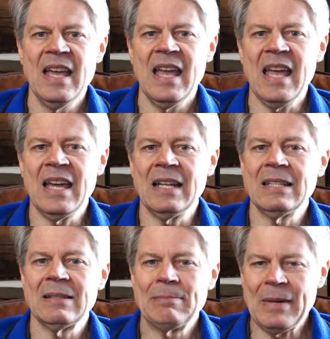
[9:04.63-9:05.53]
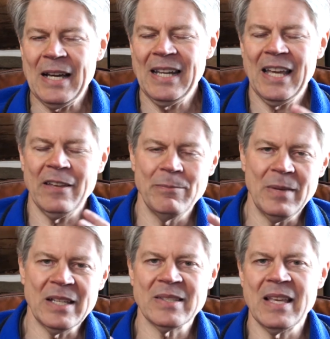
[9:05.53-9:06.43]
and might have
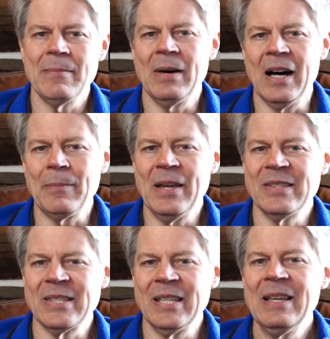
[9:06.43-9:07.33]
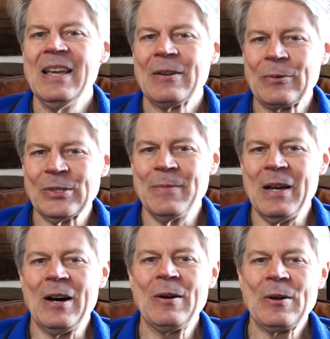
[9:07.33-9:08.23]
mixed them up and
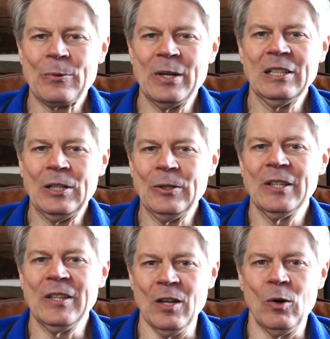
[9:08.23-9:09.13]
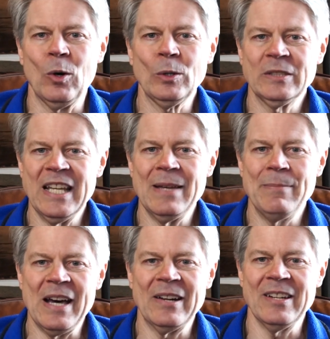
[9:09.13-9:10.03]
somehow reloaded the old dead
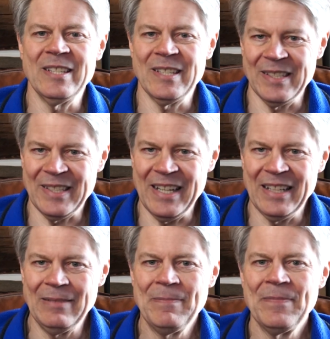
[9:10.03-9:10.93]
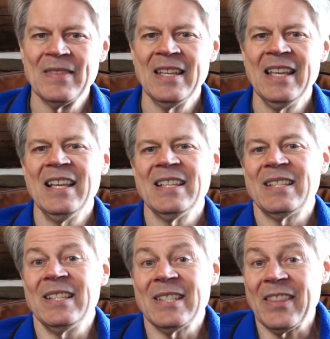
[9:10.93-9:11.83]
batteries instead.
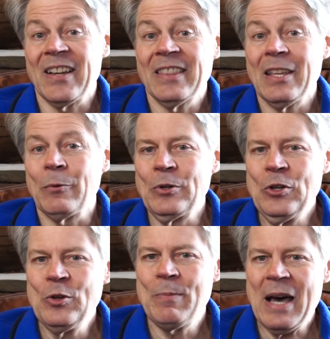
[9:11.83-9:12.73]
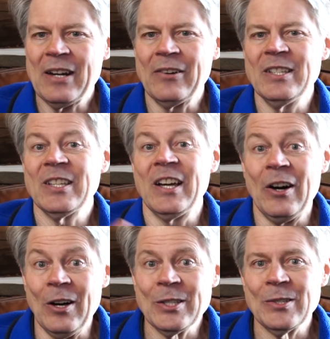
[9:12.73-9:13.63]
Since I thought they were new batteries, I
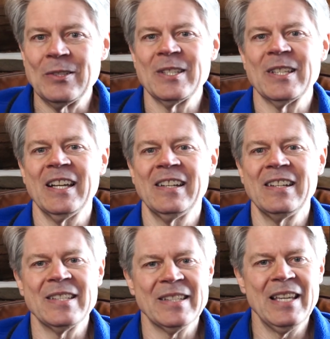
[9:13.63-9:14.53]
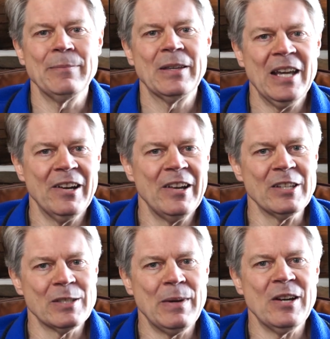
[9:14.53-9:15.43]
also decided to skip carrying
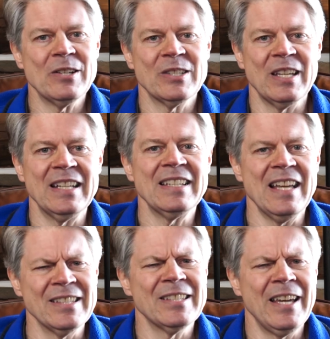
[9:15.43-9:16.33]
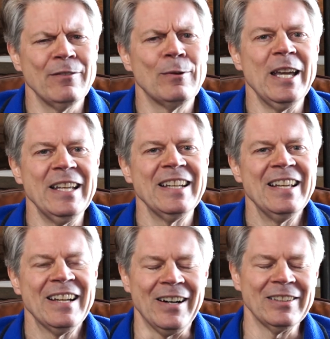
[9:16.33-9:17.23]
a spare set and save weight
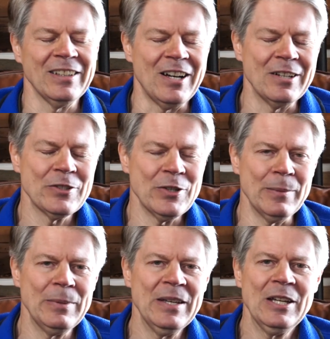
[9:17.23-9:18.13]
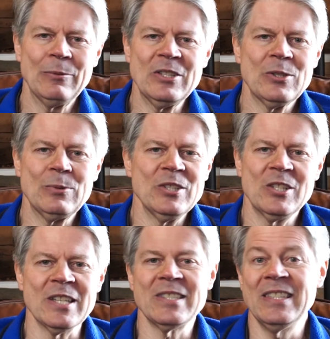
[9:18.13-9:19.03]
on the long trip, which was
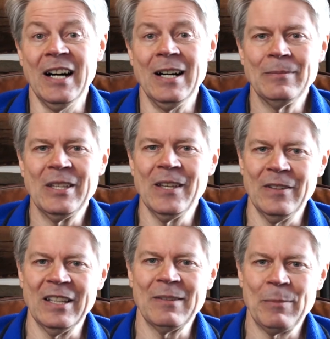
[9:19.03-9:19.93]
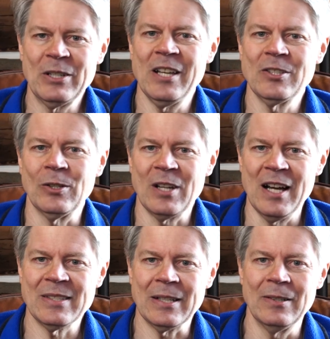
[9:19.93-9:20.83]
just dumb given the potential
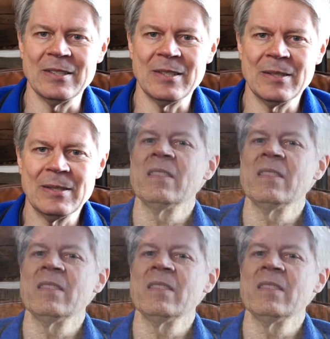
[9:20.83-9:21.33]
consequences.